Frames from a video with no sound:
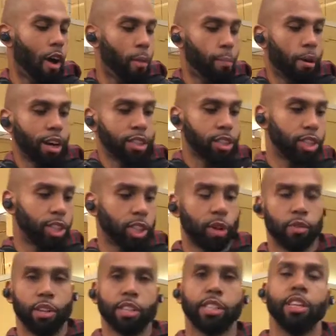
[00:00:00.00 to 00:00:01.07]
all parts of
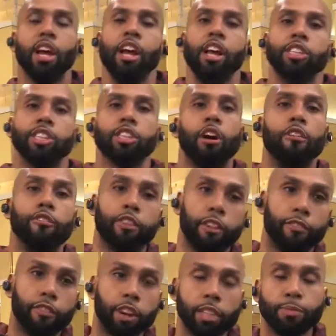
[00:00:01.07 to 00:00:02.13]
shoulders. So for
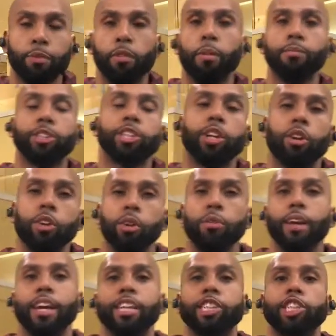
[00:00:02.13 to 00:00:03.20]
the first move I'm going to show you
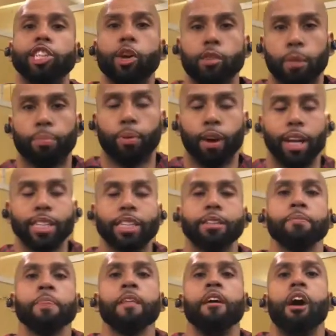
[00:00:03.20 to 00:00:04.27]
is shoulder press.
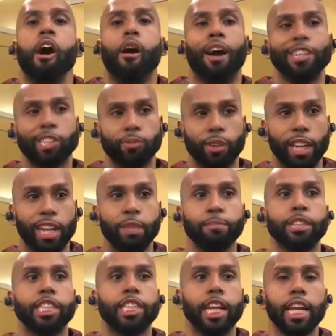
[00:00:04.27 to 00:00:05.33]
All right, so we did the
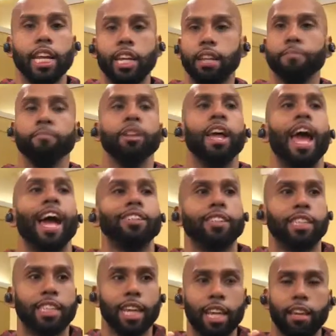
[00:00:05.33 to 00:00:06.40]
machine. As you
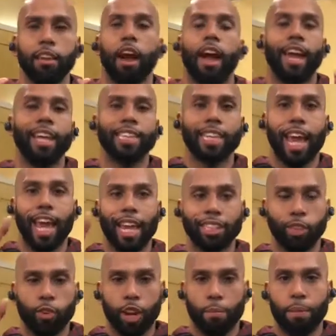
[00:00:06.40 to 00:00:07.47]
see, his
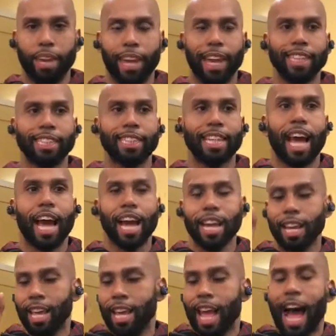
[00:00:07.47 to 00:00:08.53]
hand's going to be
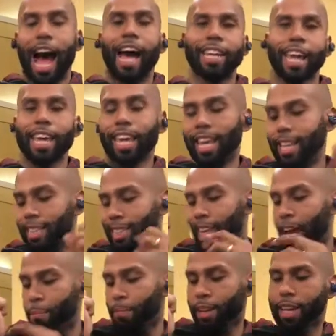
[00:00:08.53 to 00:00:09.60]
inside. I like
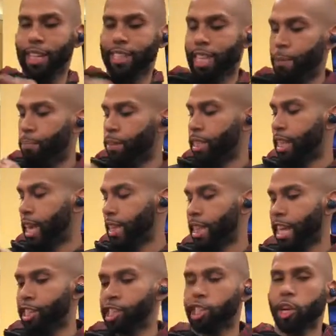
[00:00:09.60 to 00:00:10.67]
inside because it protects
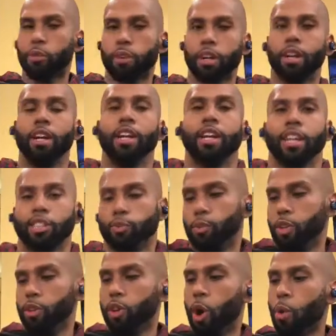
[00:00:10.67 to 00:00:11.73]
that shoulder. Because
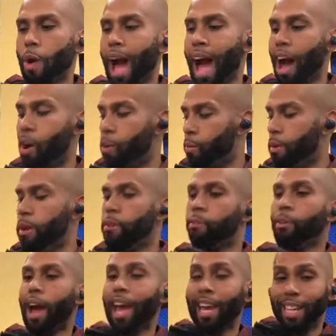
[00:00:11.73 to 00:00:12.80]
when you go
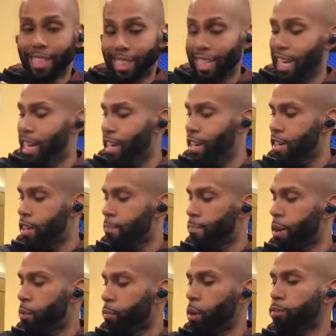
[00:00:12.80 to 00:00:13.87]
out, right, it's good,
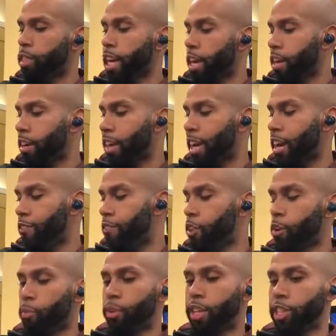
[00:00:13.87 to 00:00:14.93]
but rotator cuff, you
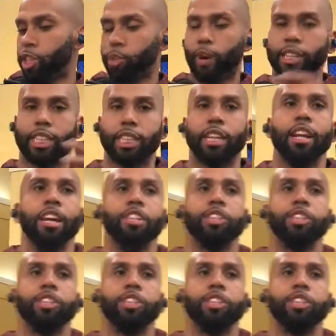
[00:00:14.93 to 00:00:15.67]
can really stretch it.